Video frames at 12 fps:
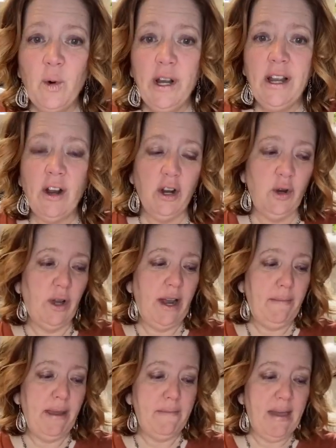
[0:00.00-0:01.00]
We are
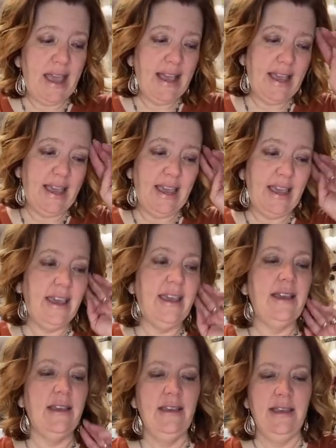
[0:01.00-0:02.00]
going to be
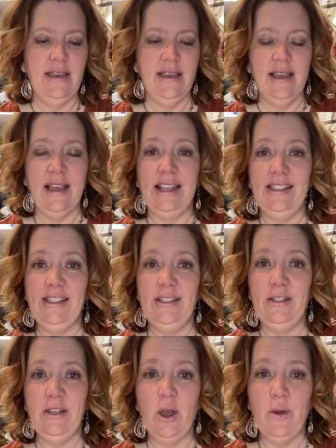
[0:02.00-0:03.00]
making a
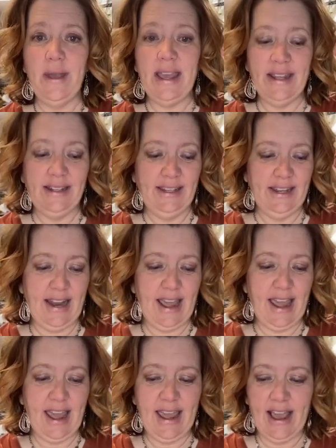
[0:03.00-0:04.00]
snowman
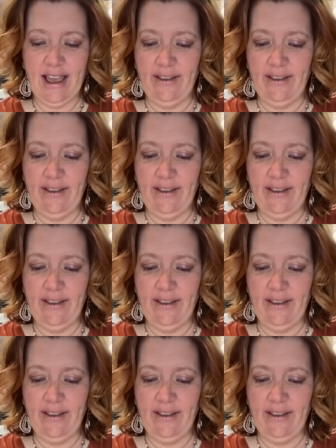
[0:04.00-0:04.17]
today.